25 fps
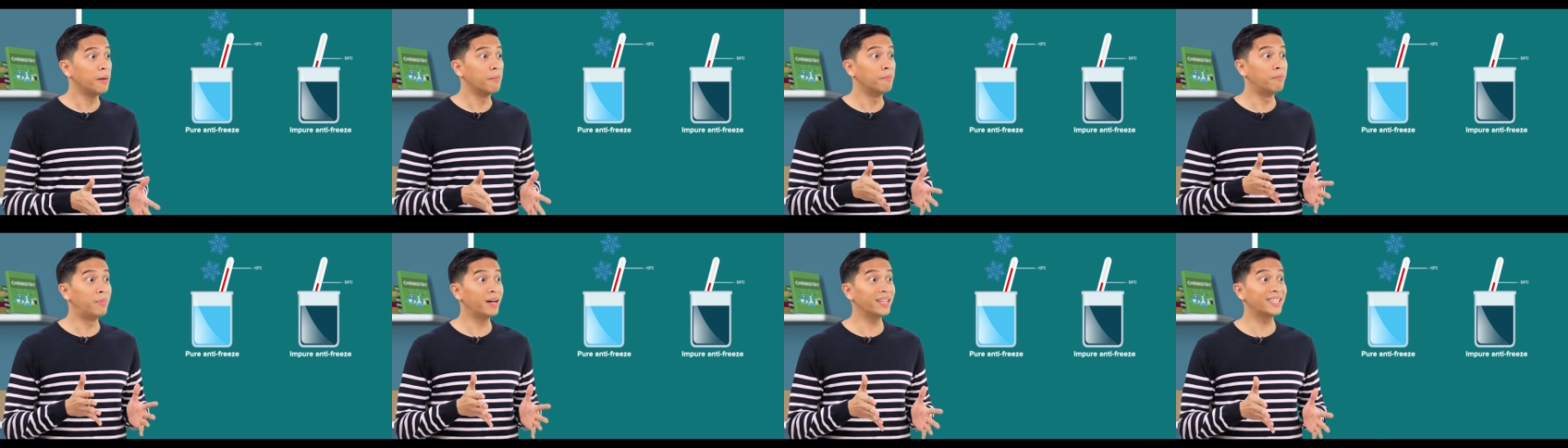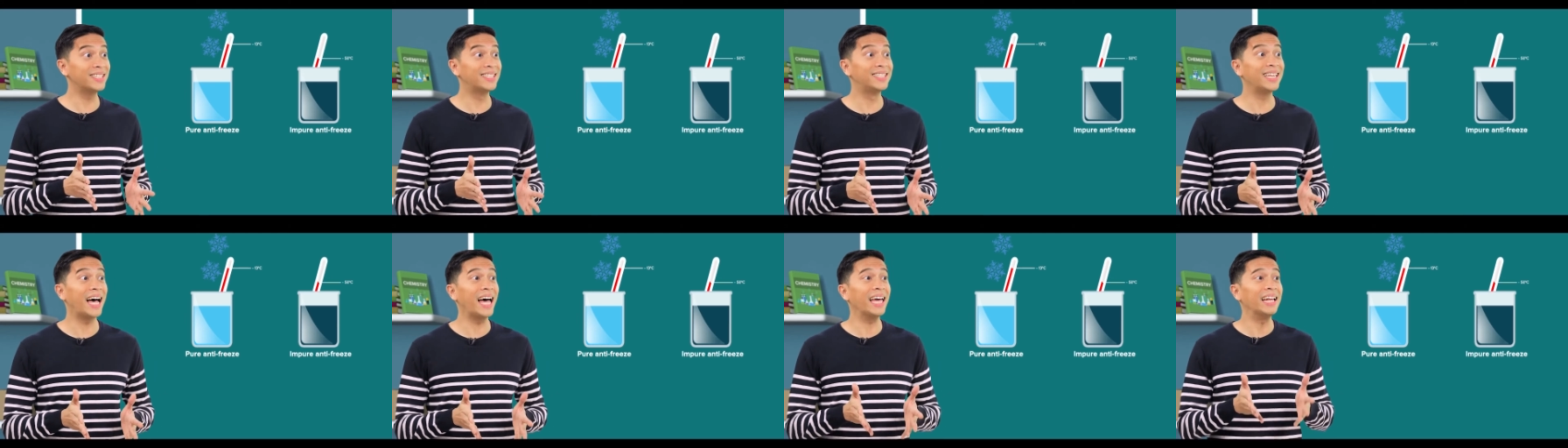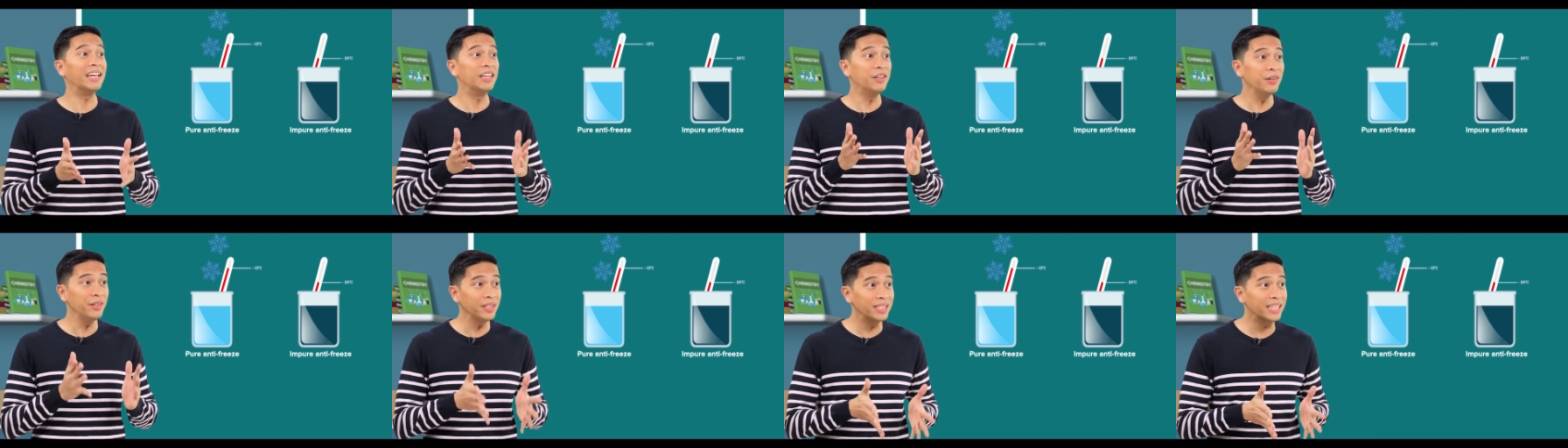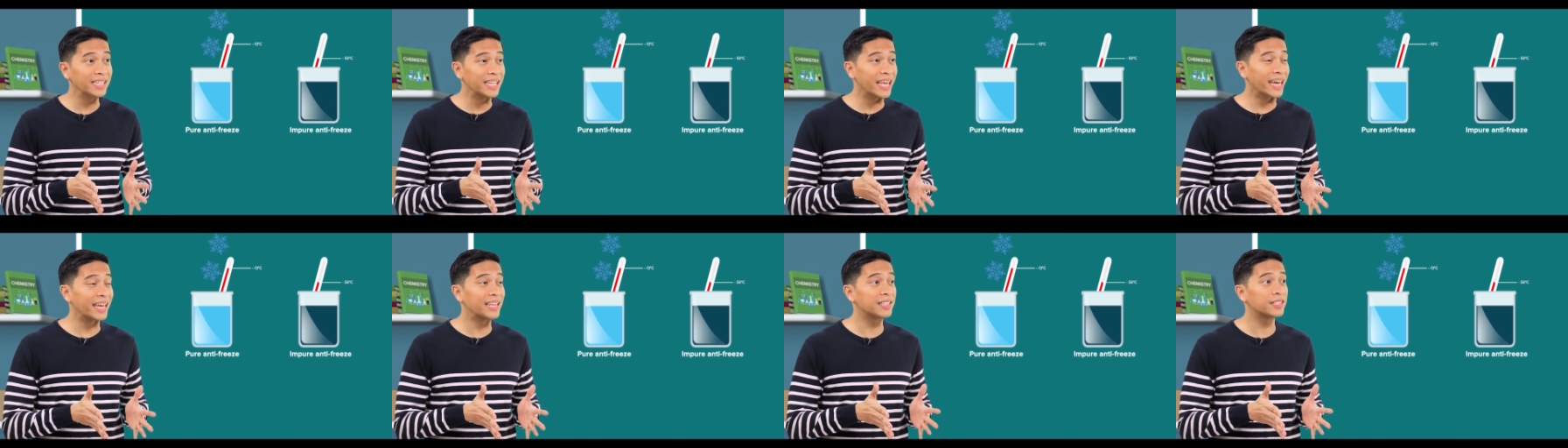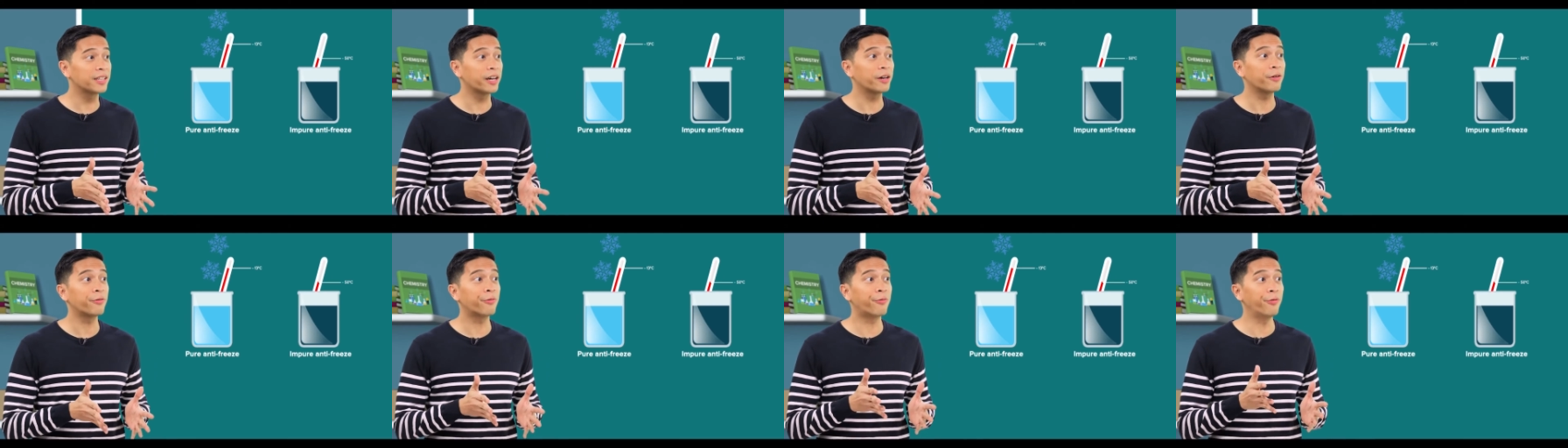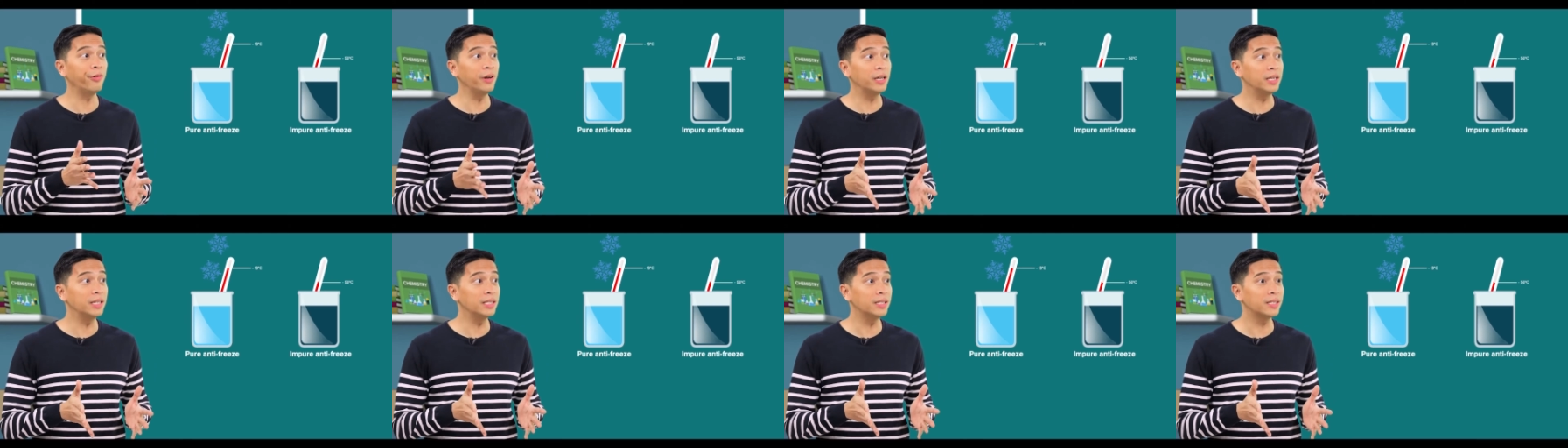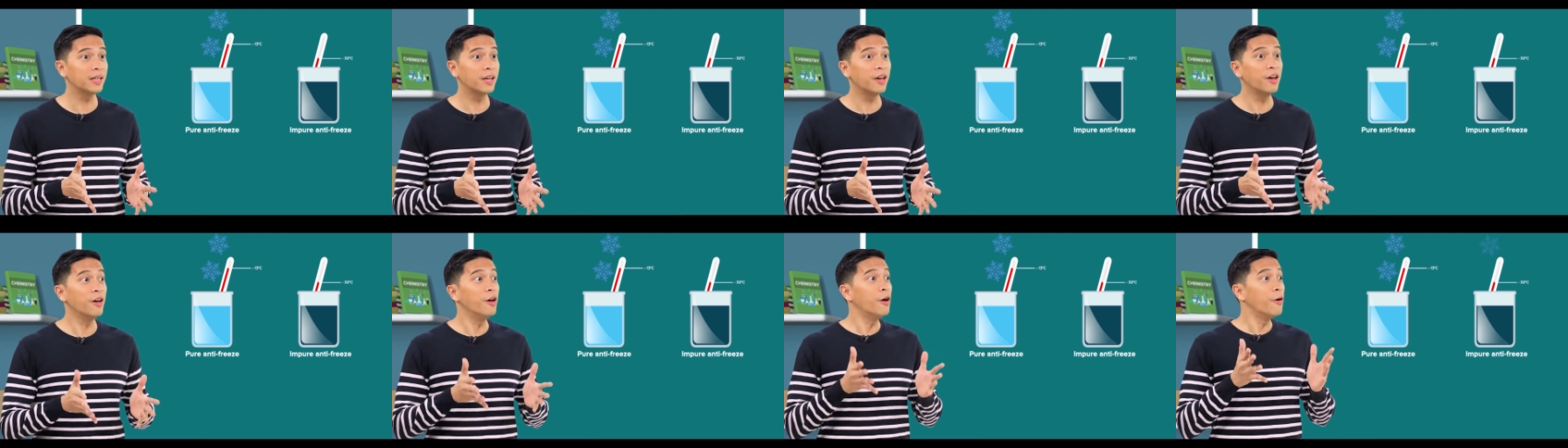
but diluted antifreeze